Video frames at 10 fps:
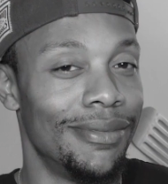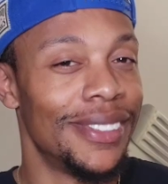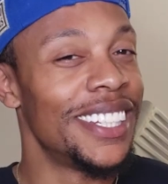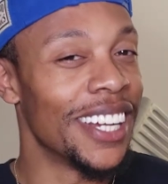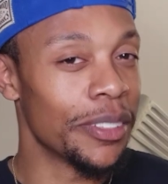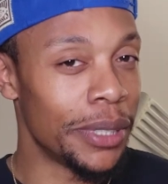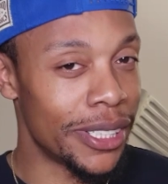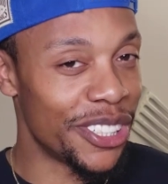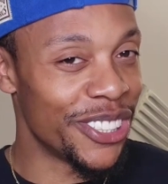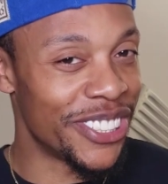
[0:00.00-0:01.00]
The dark meat's
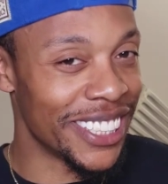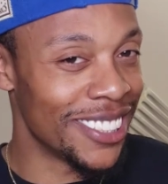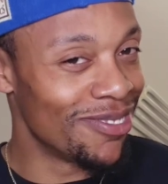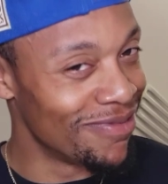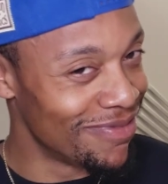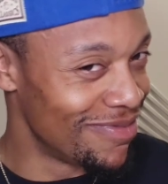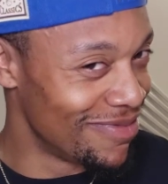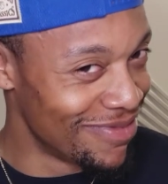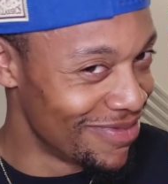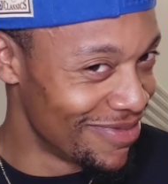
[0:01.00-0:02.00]
juicy.
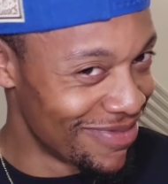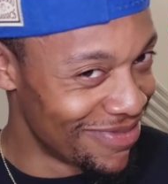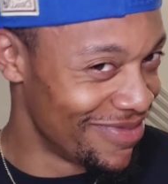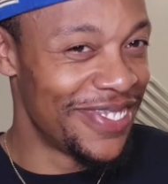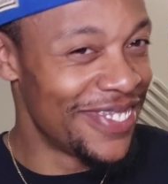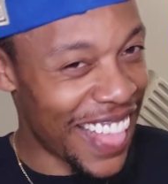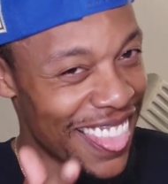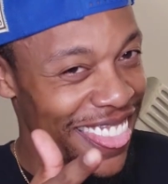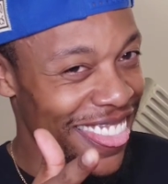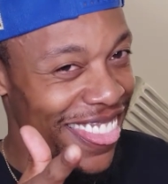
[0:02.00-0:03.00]

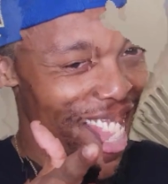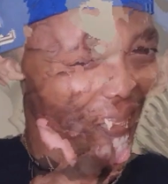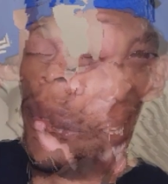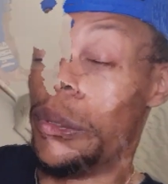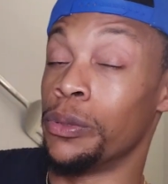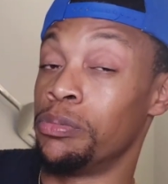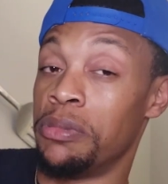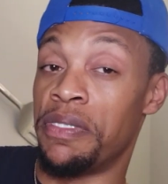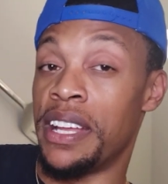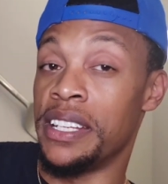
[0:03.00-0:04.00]
Or,
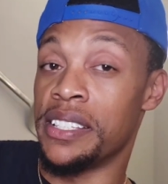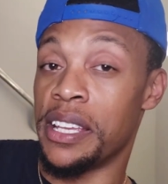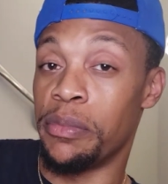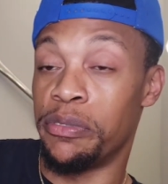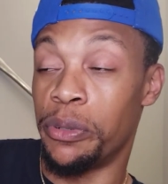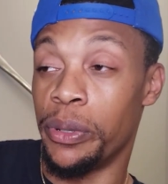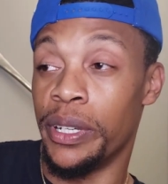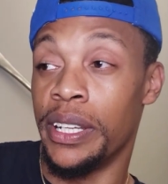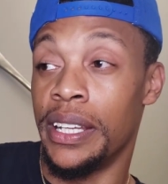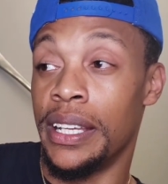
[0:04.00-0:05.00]
if I didn't say it before,
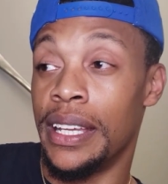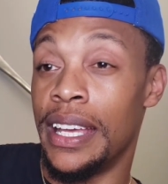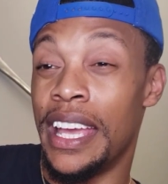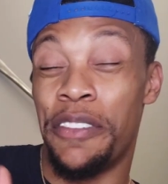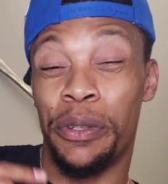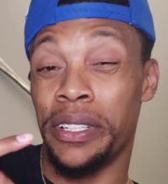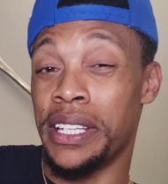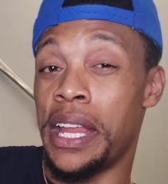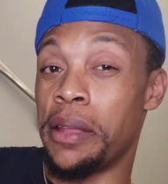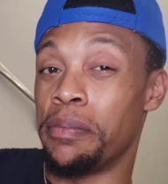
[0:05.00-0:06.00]
if you look in
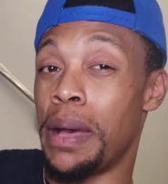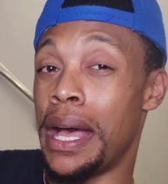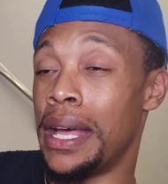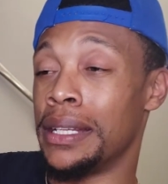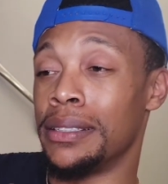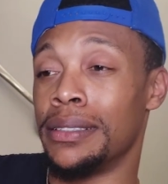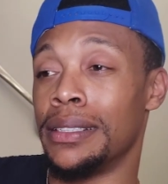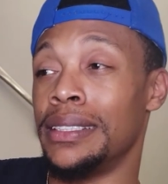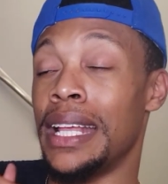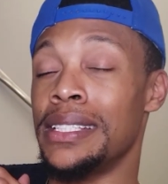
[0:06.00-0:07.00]
that pot,
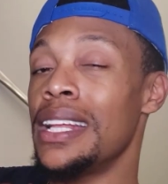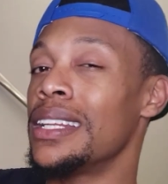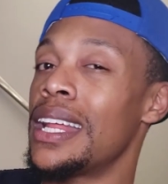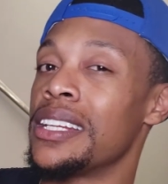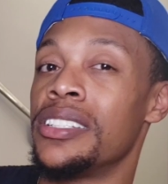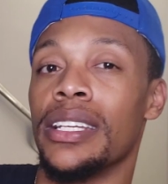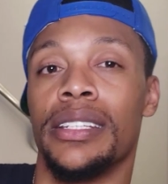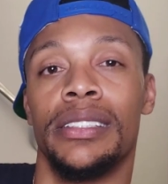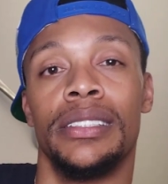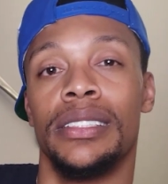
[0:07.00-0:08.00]
that's not a lot of chicken.
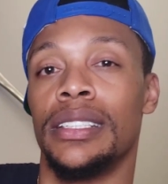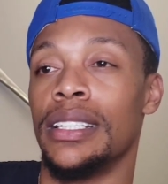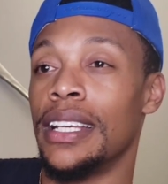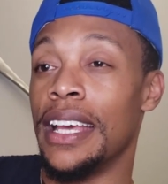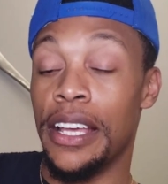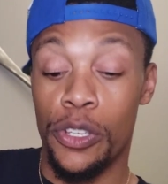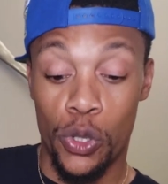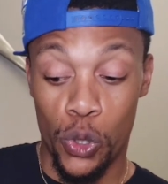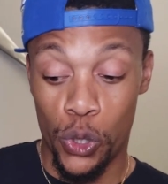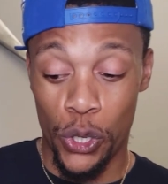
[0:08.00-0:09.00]

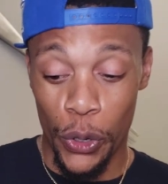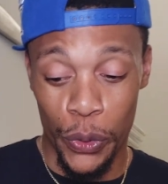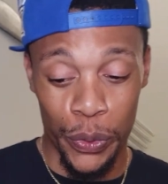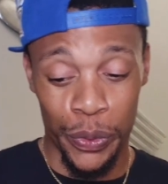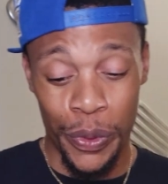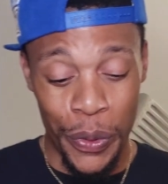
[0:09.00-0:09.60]
So,